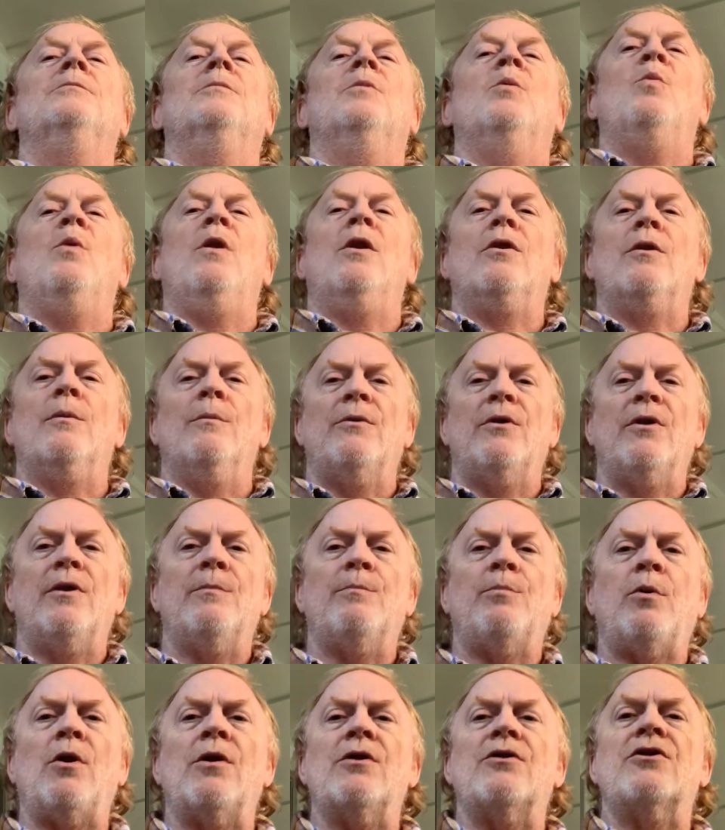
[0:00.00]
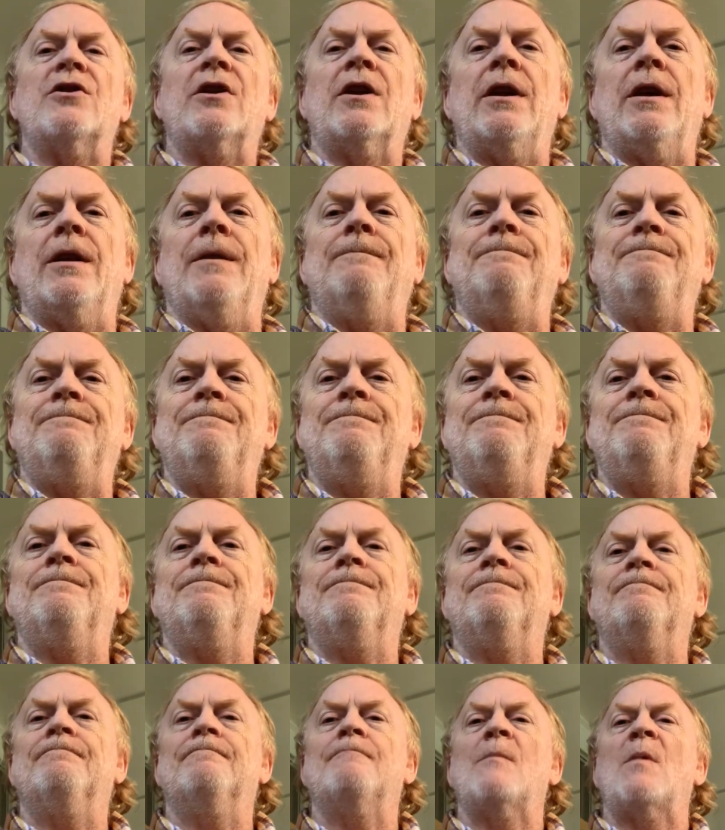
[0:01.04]
Welcome to the porch again.
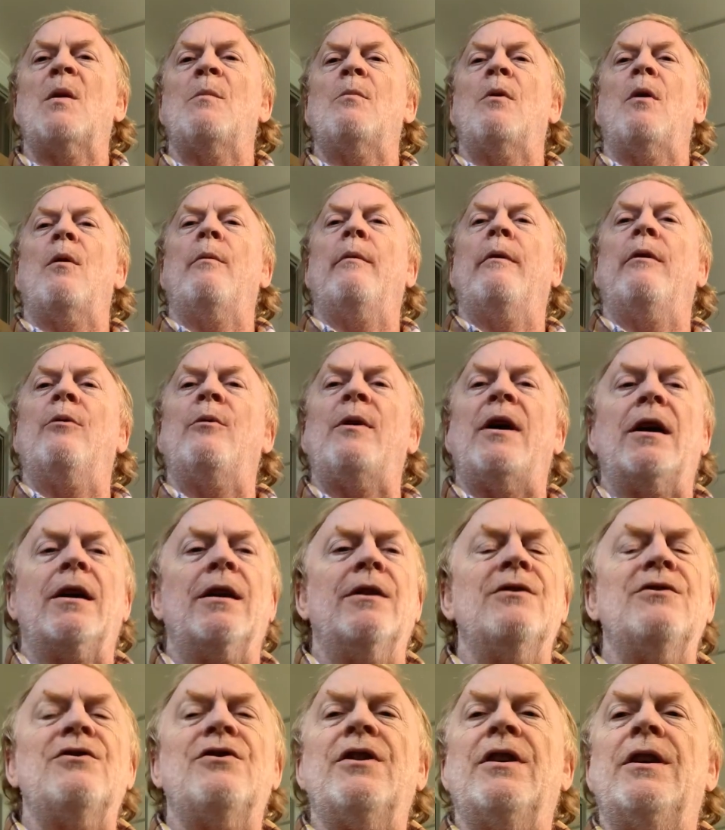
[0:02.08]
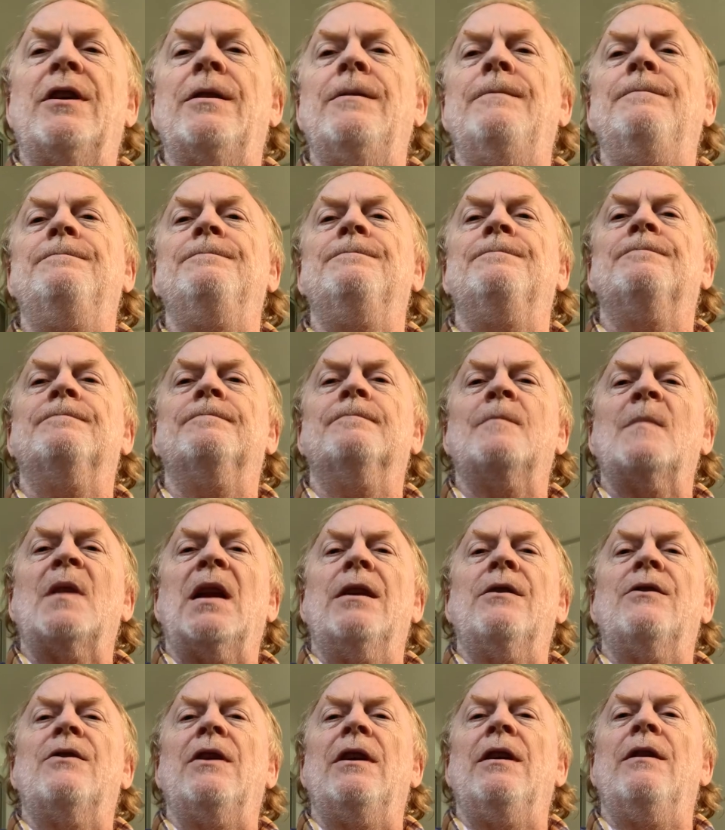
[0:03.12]
I'm on my rocking chair.
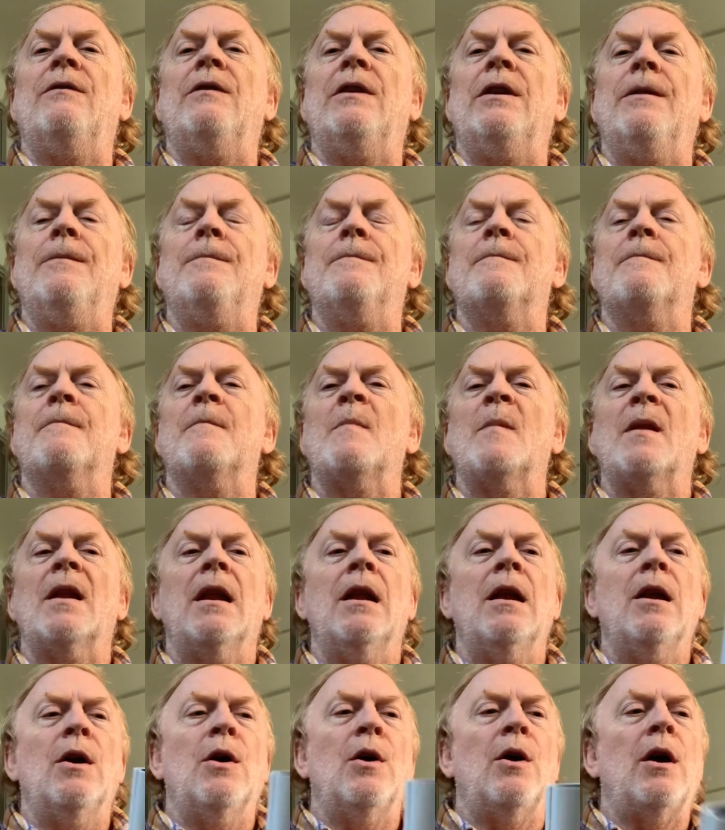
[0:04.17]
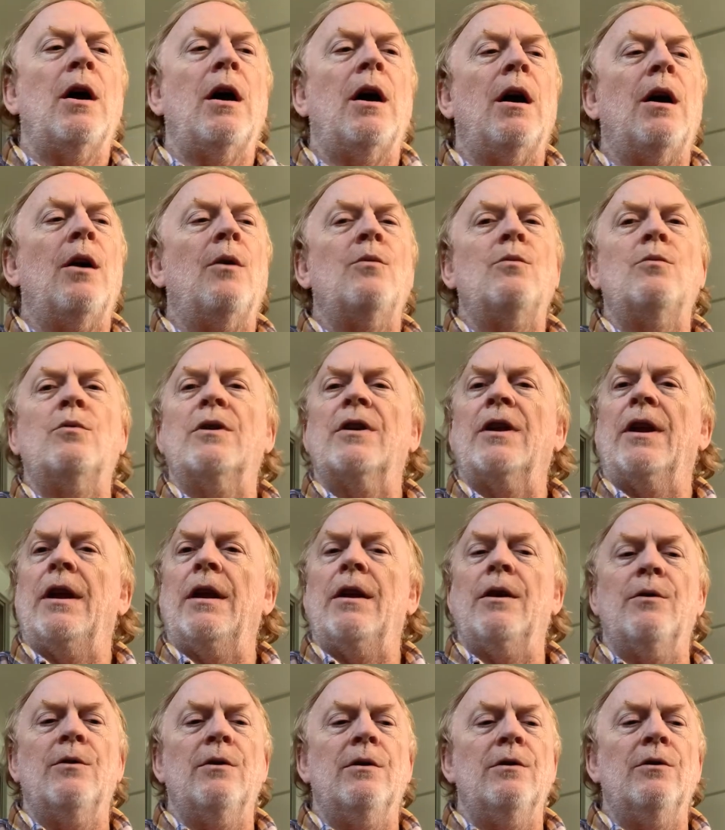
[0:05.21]
It's evening. Uh, we're
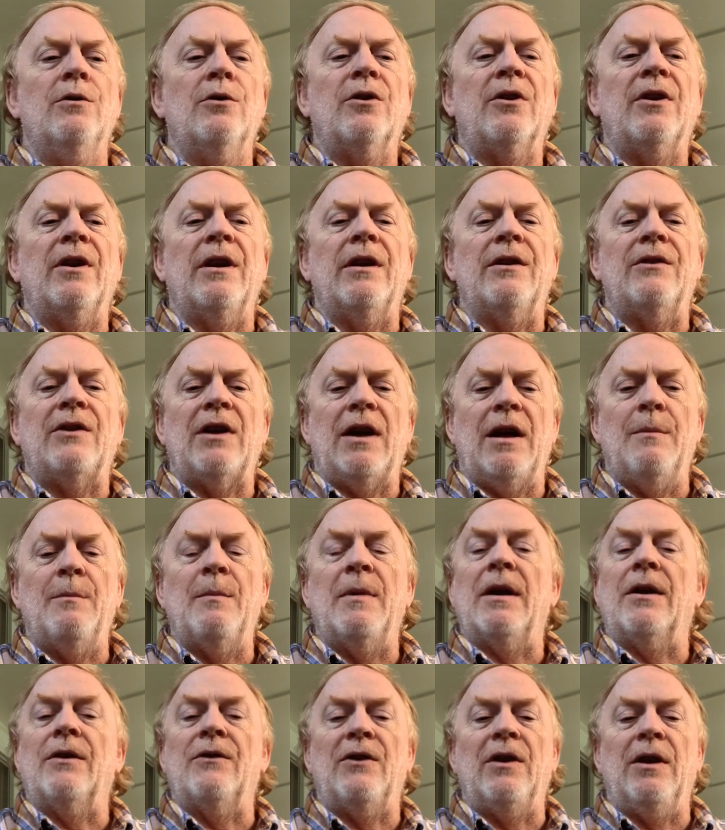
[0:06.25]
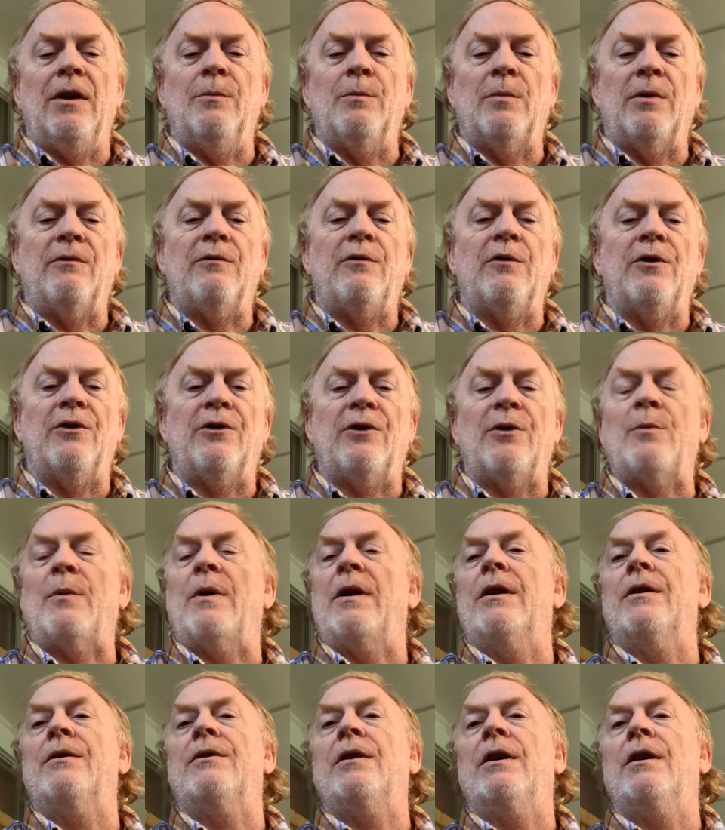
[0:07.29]
again looking at Time Magazine, but first I
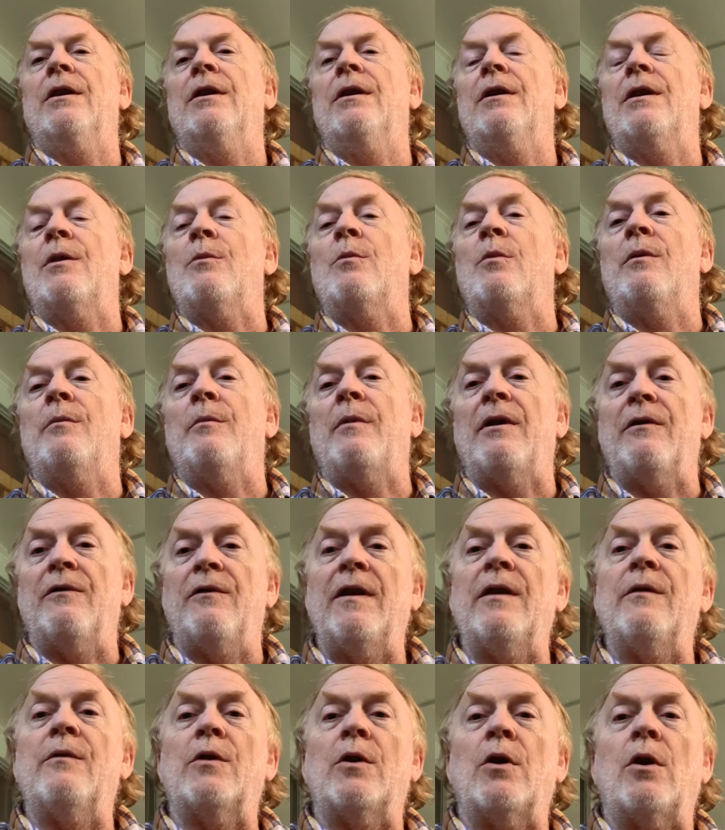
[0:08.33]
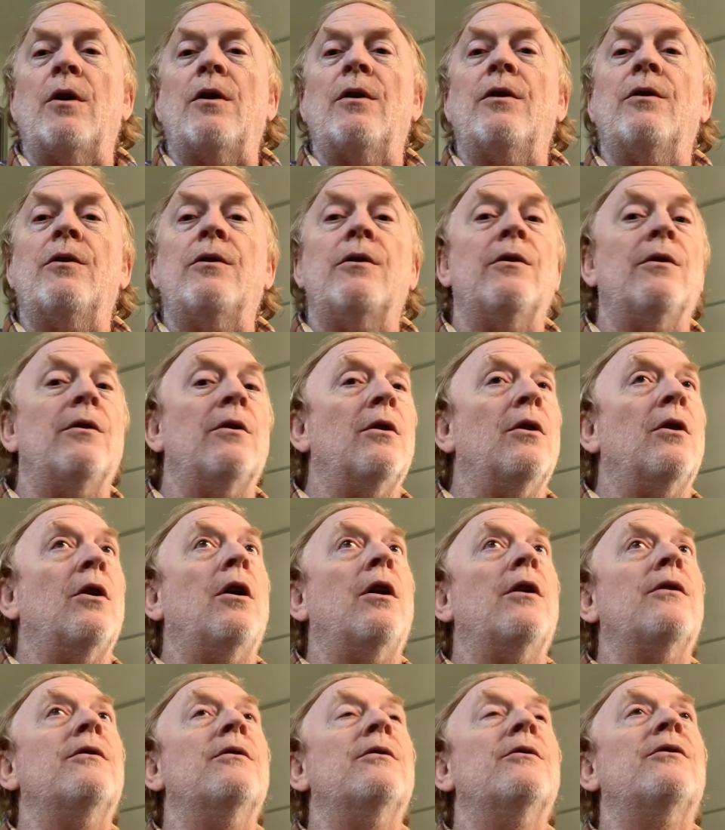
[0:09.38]
want to tell you that one of my favorite authors,
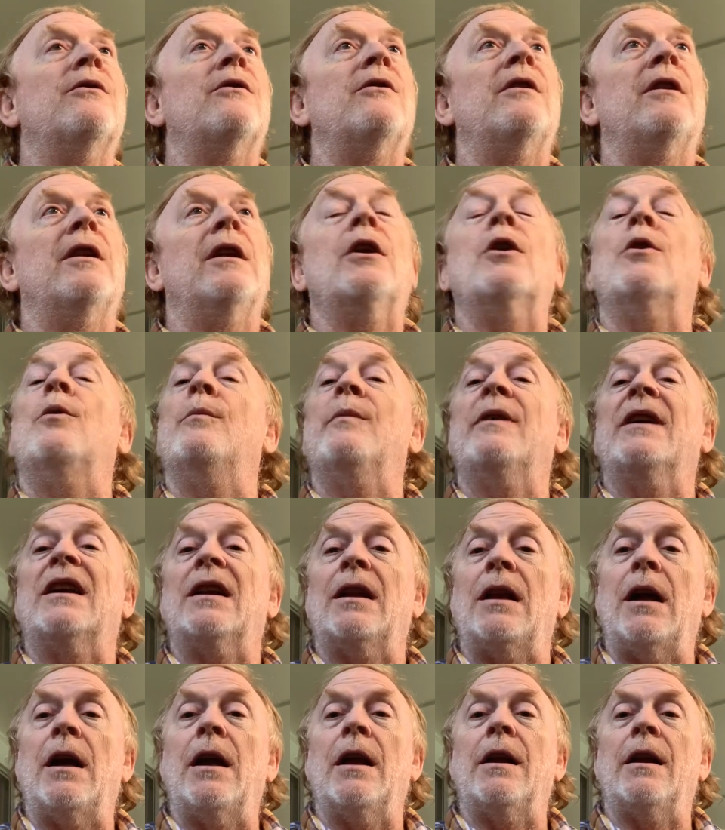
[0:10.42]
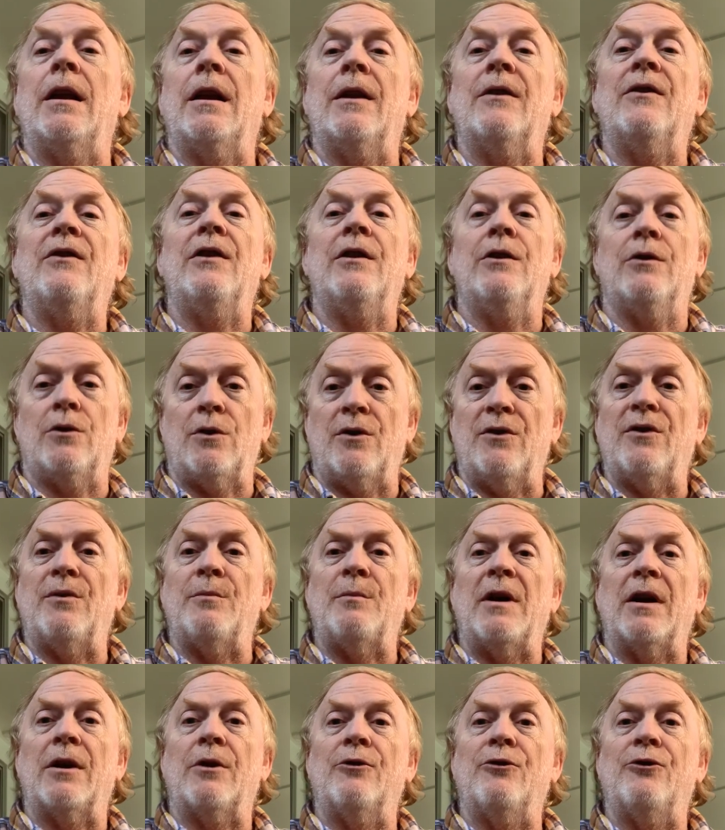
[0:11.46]
authors is Naomi Klein, and I see her on
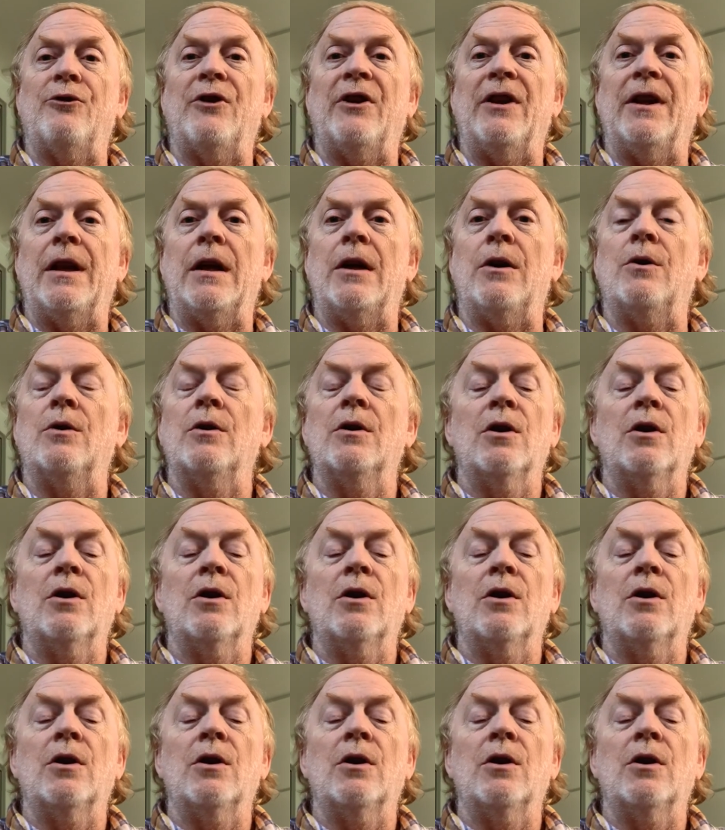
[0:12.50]
Democracy Now!